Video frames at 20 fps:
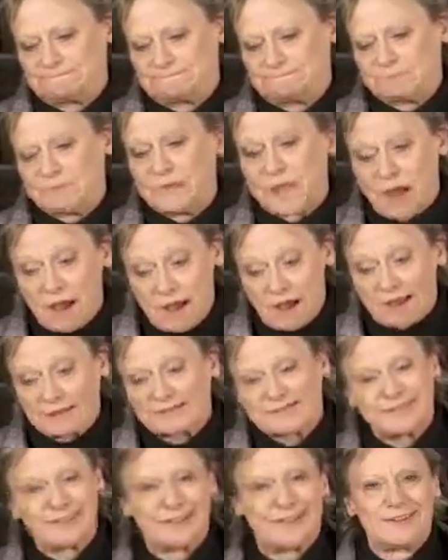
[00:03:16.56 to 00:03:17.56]

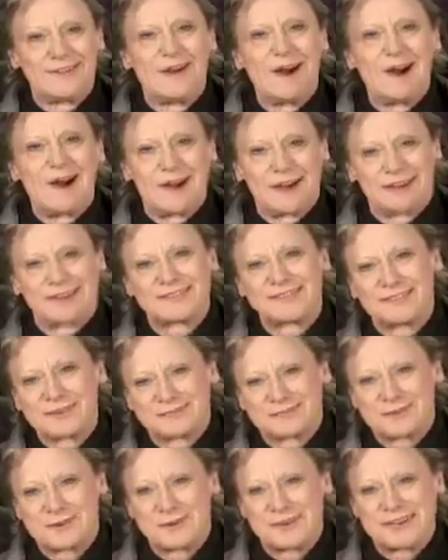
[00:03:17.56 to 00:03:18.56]
not in hock to
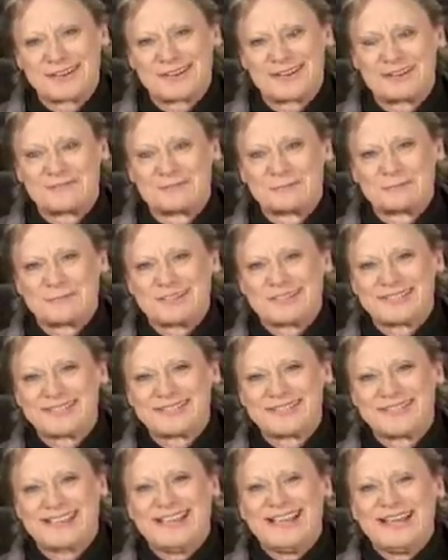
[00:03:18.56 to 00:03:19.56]
foreign
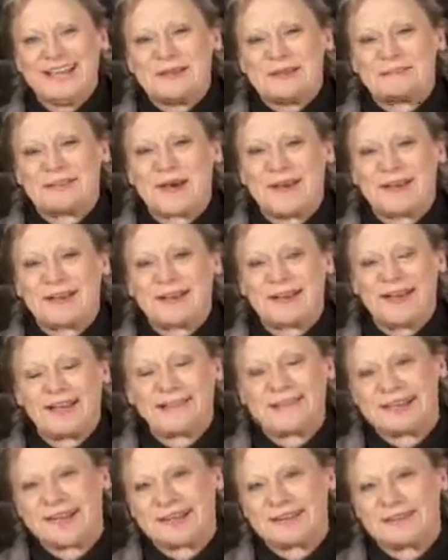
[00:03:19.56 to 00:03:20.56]
governments. My
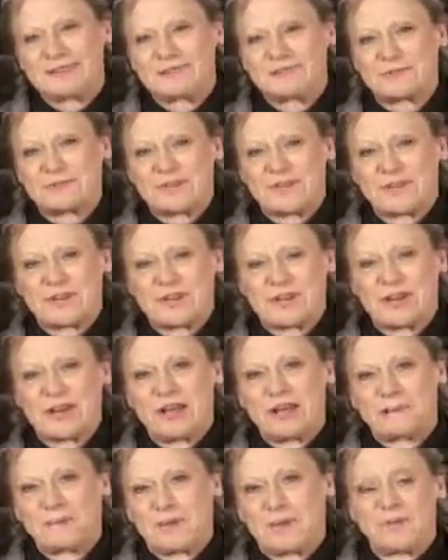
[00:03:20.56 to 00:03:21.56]
contact information
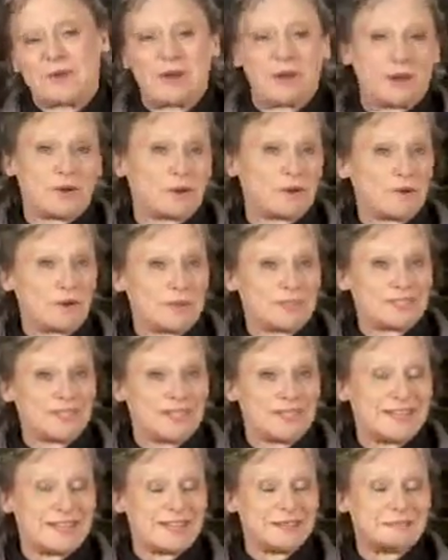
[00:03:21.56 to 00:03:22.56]
ought to be running across
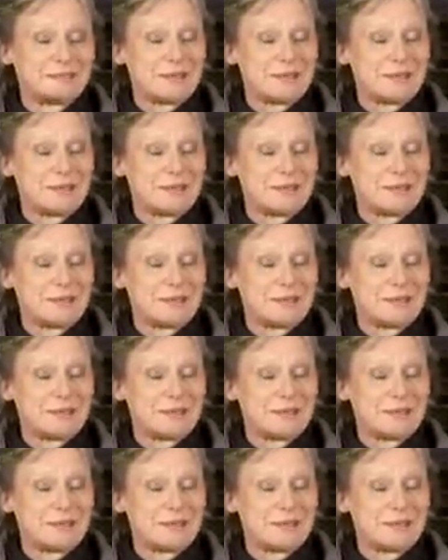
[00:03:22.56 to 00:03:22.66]
the